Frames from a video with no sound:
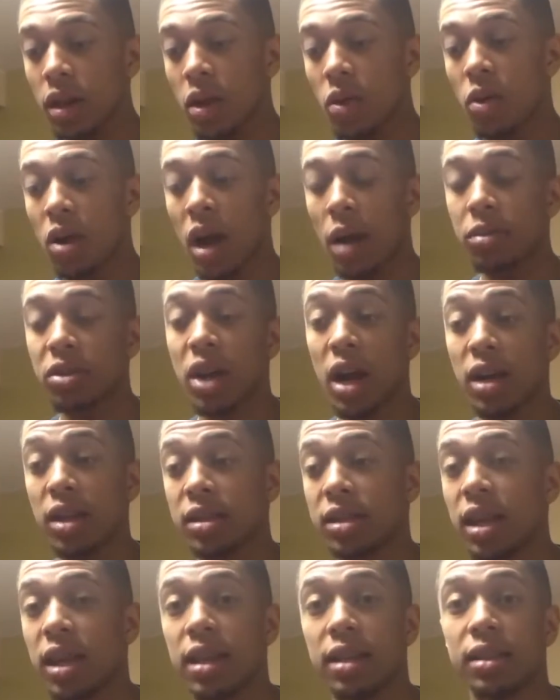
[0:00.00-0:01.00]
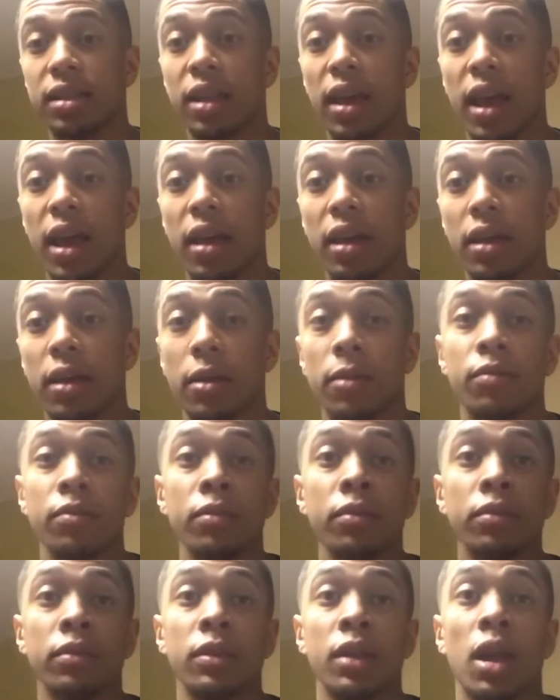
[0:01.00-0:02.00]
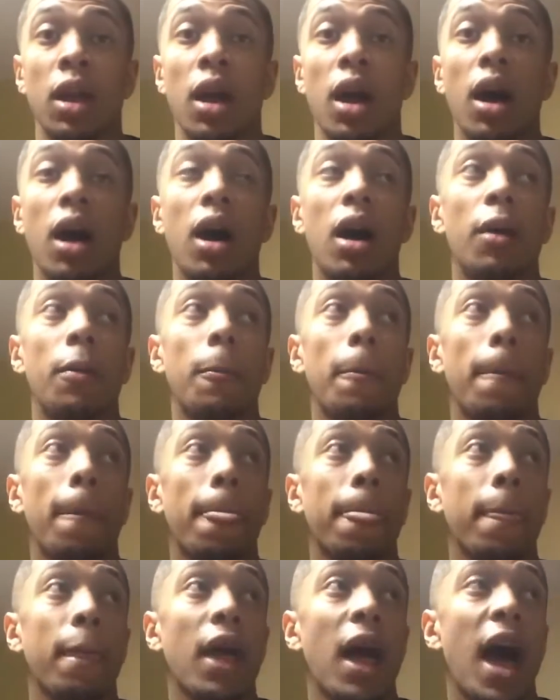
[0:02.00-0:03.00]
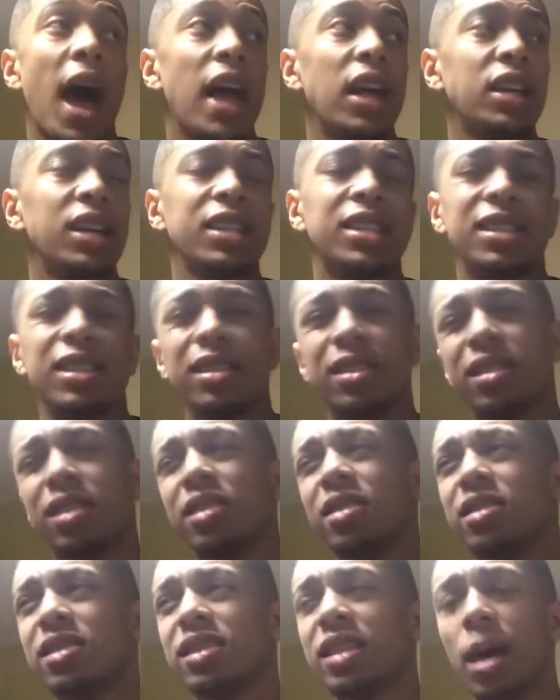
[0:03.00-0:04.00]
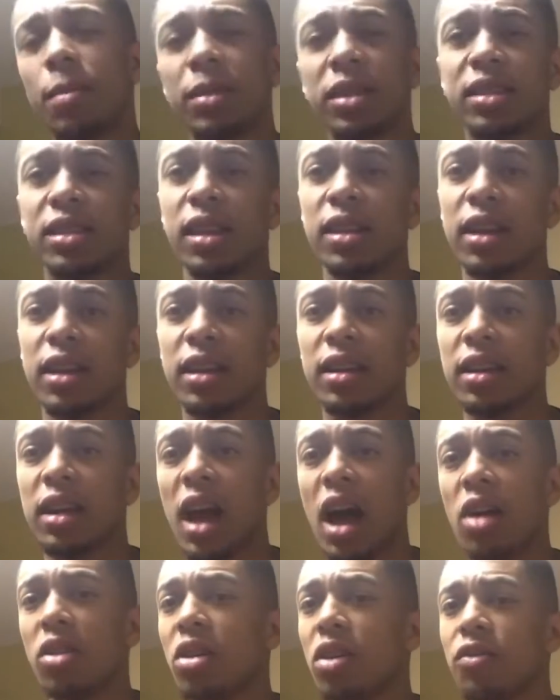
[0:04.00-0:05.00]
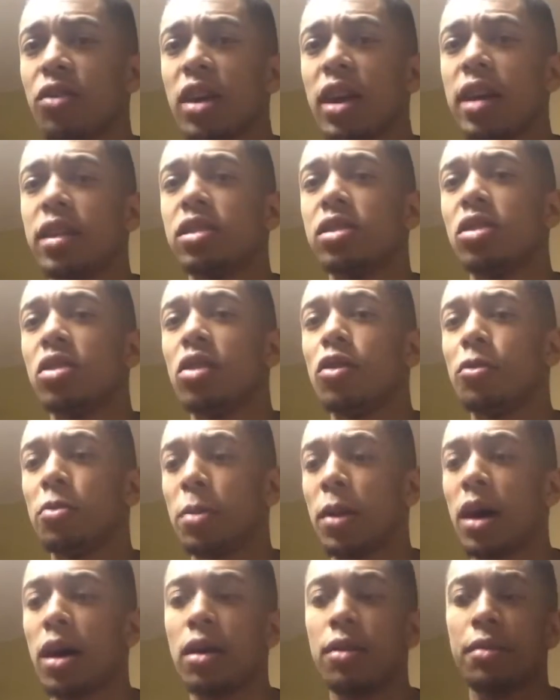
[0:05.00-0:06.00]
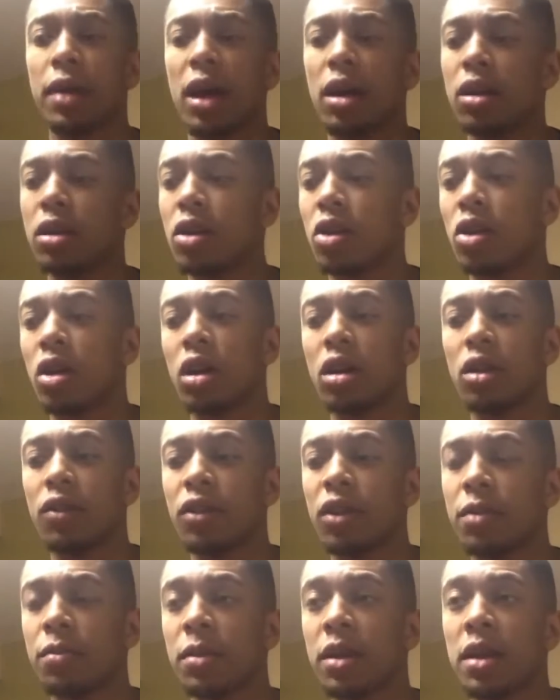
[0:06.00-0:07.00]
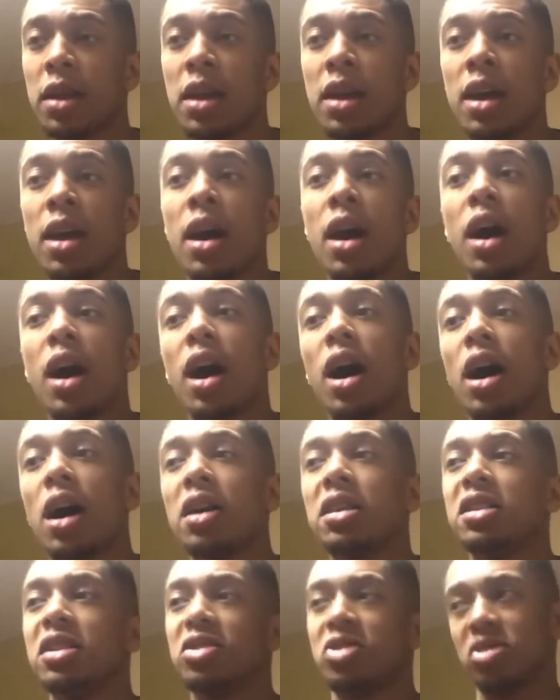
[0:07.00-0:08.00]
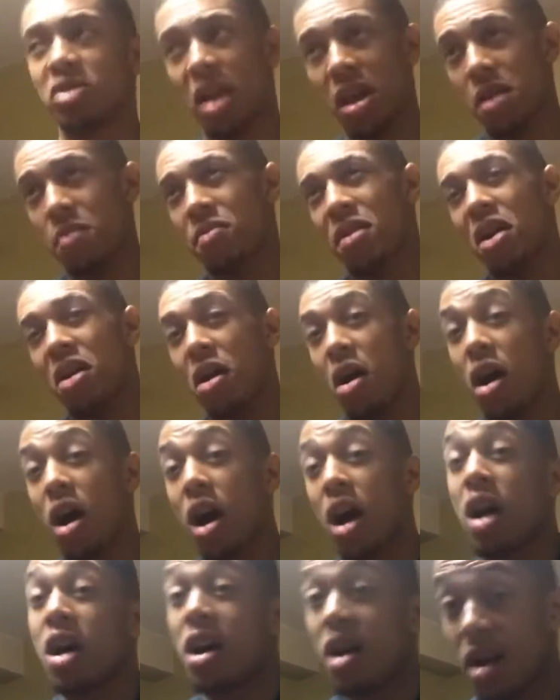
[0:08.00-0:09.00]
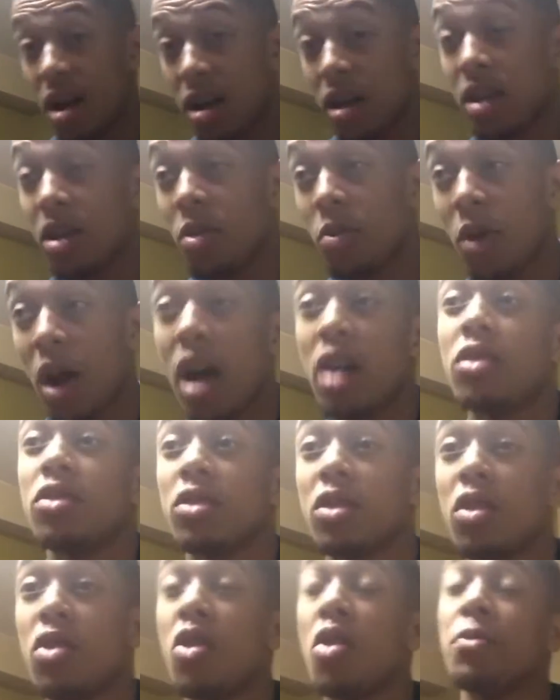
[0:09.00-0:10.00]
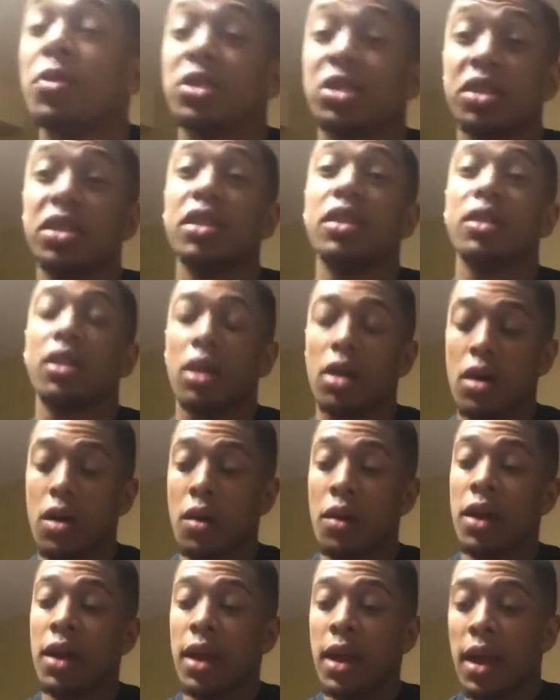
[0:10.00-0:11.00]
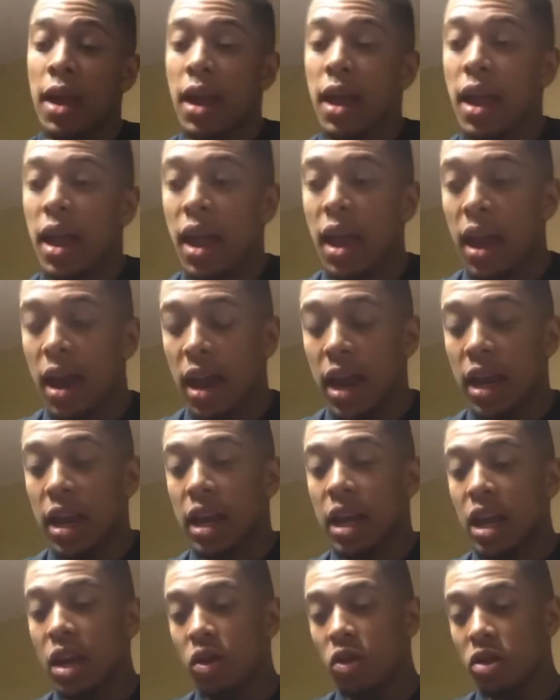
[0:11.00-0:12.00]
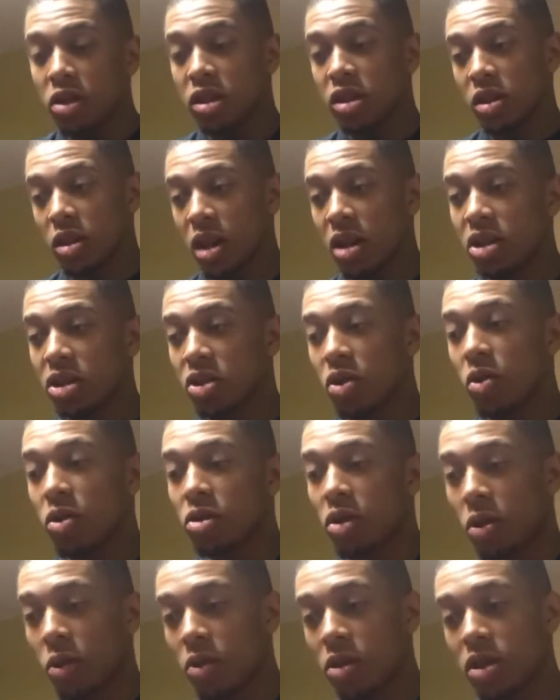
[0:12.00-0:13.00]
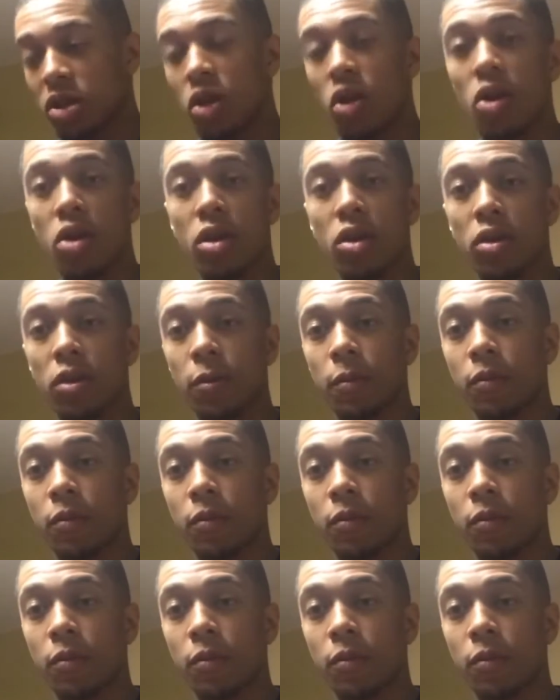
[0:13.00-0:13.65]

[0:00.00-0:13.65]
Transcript: what I'm trying to say is that um, I listened to Simon Sinek. I don't know if you guys know about him or heard of him. Uh, this was like about a good while ago, almost a year ago, and he was he was going through a talk